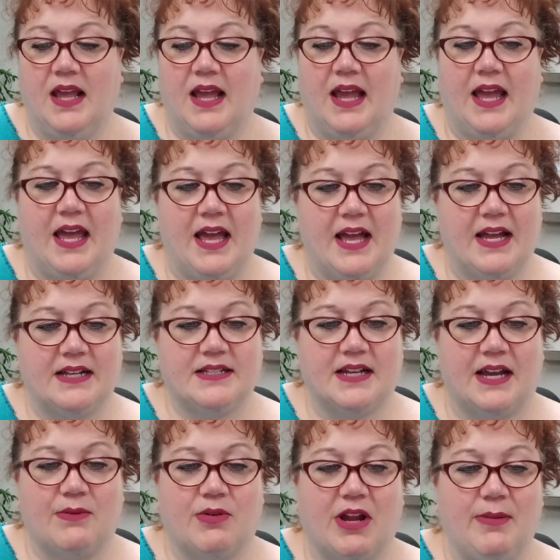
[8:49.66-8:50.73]
And
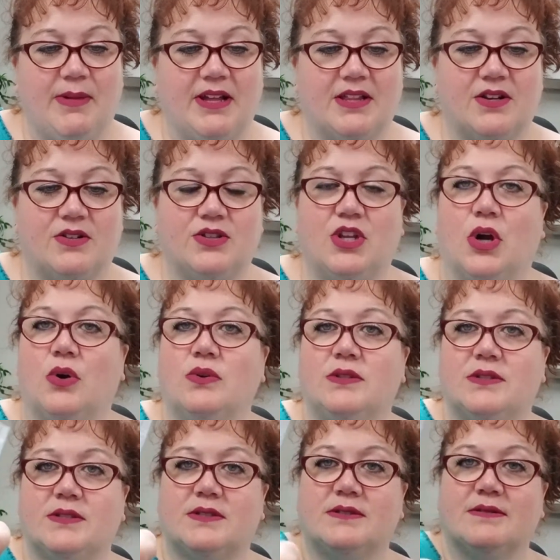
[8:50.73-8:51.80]
I write my little
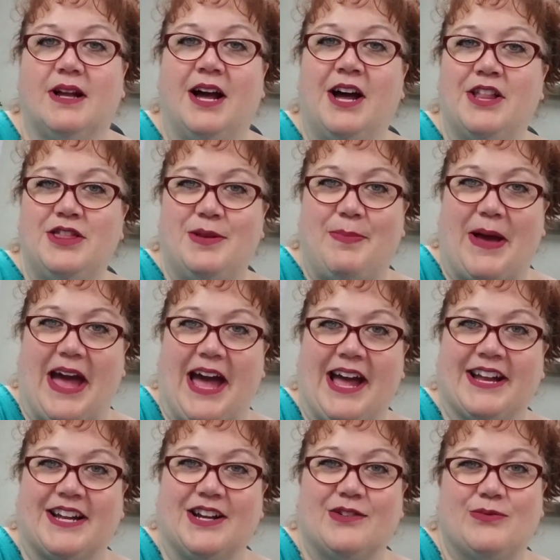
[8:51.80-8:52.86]
notes on the
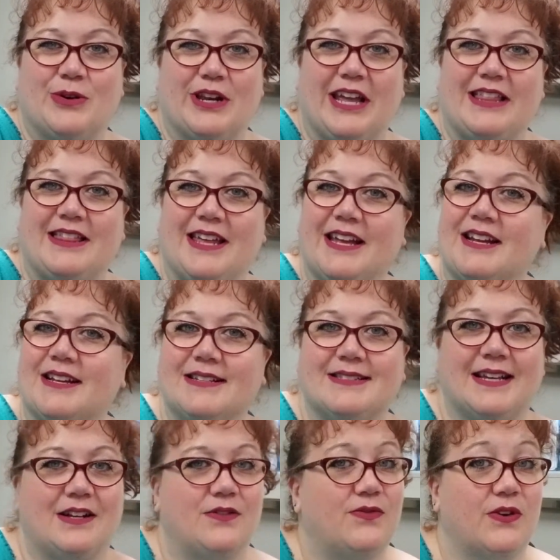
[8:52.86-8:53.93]
back of what I think, because
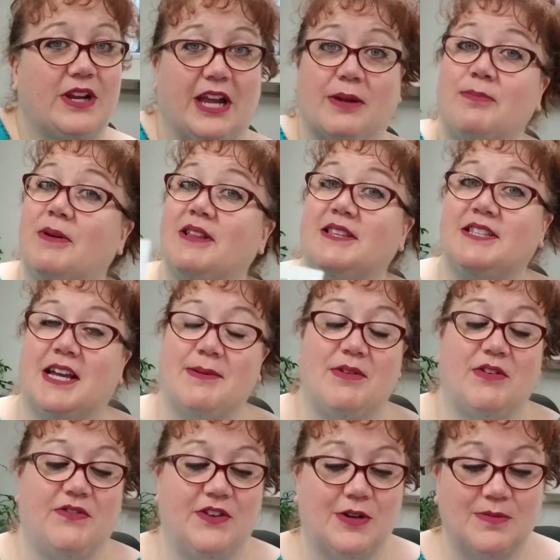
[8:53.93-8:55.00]
I'll forget by the time I
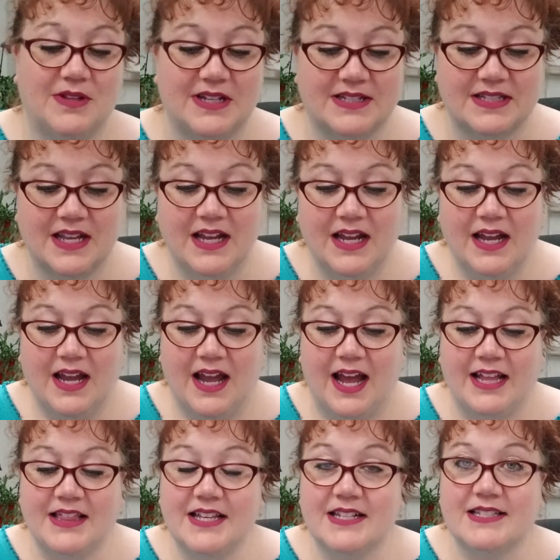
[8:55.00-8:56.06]
film this.
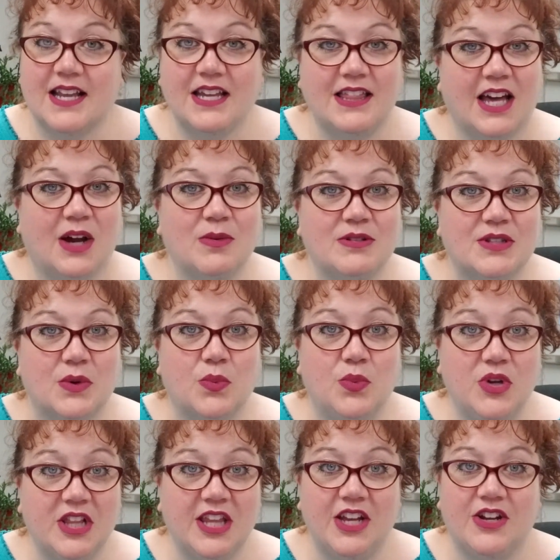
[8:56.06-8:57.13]
And this I thought was a
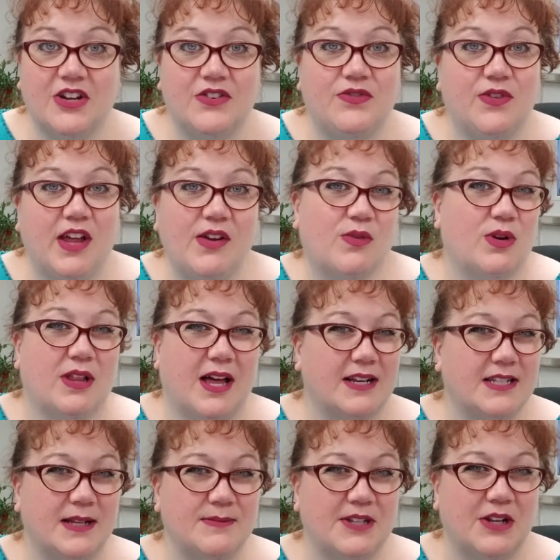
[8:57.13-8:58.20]
really good flavor. A lot of
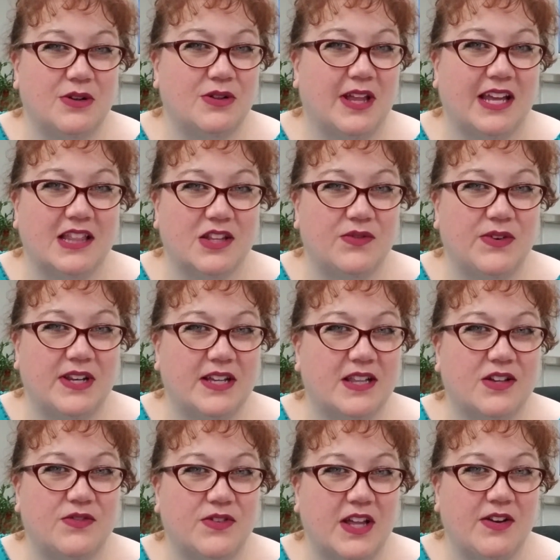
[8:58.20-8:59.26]
times I don't like the vanilla
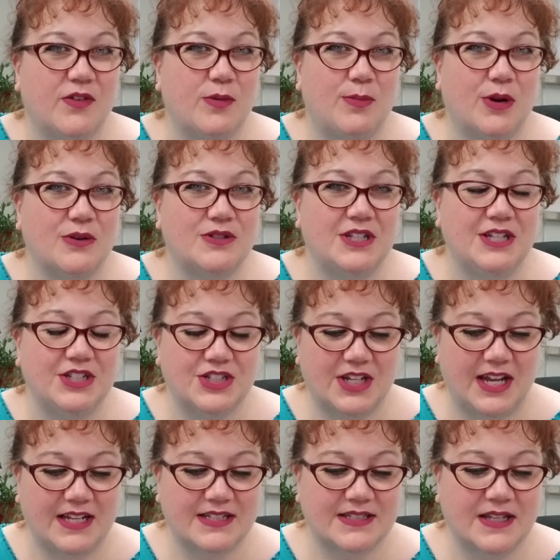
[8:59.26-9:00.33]
flavored protein
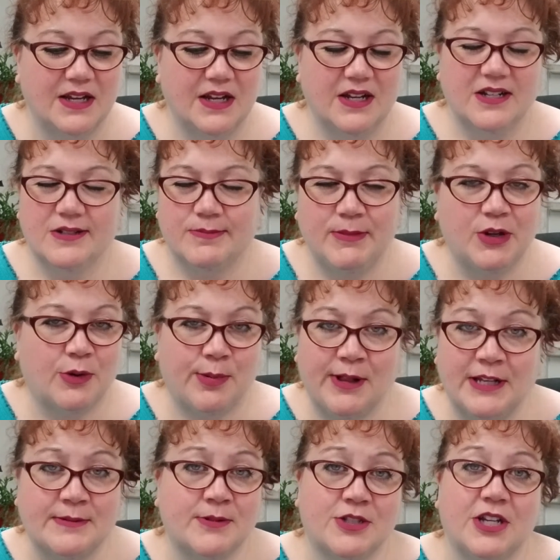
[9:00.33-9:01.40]
shakes, meal
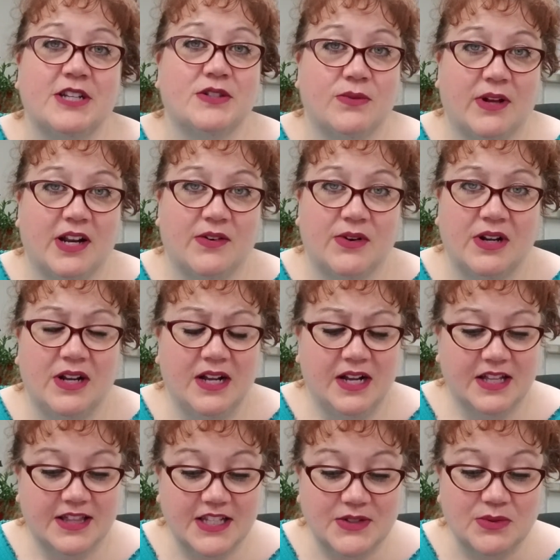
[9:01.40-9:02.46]
replacement shakes, whatever.
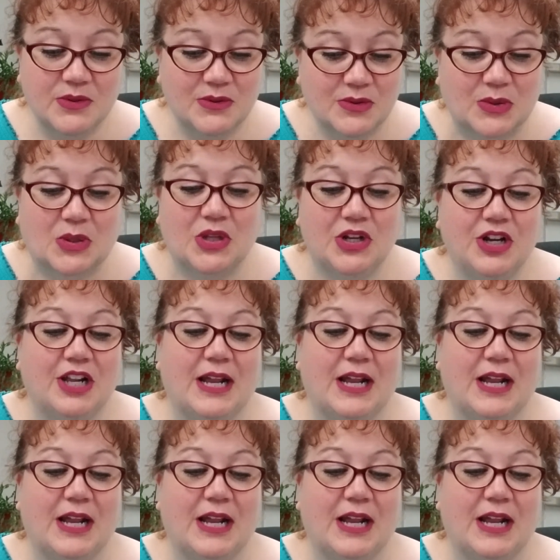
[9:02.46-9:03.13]
This one was really good.